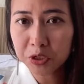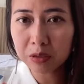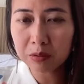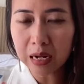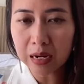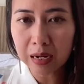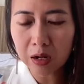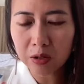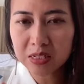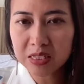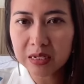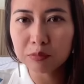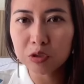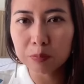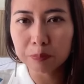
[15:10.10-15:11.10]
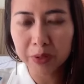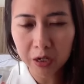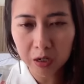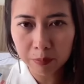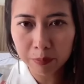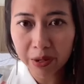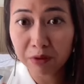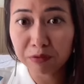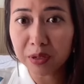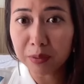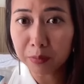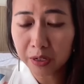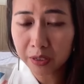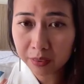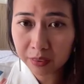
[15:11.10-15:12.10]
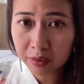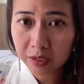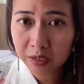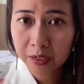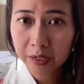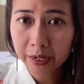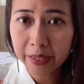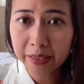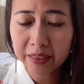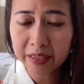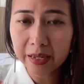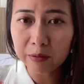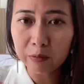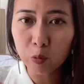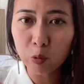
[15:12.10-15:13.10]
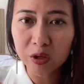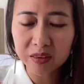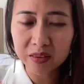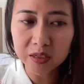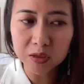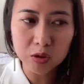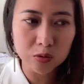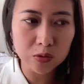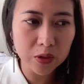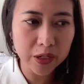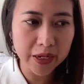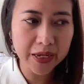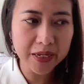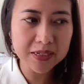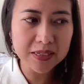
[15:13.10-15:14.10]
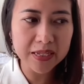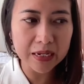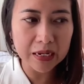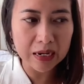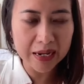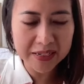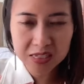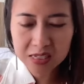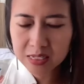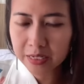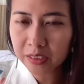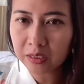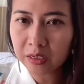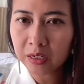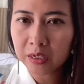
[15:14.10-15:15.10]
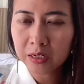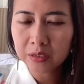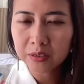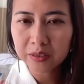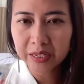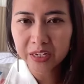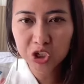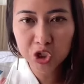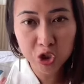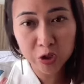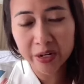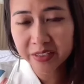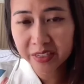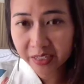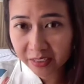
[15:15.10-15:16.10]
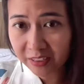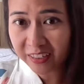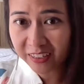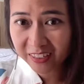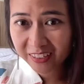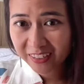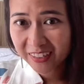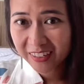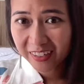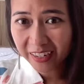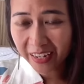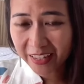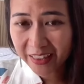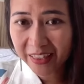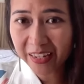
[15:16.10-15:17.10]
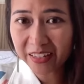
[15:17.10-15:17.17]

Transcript: subscription allows them to pick up every month. And then what they do is they cleanse it, they shred it, and